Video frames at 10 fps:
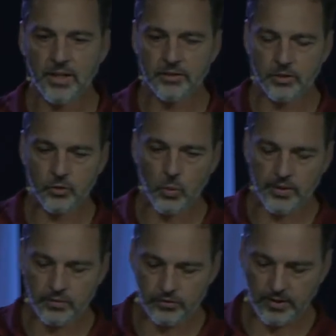Exodus
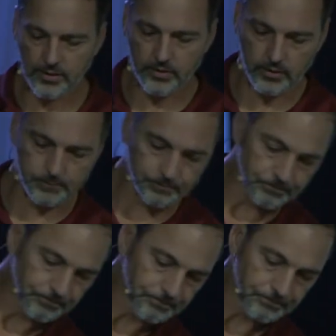20, verse 11. And,
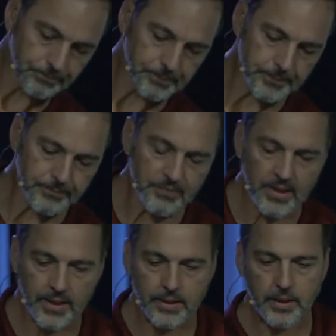
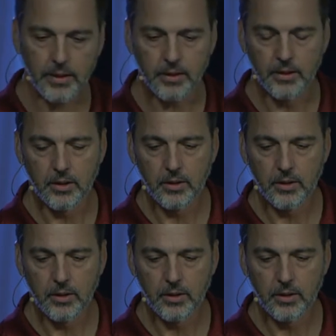and uh,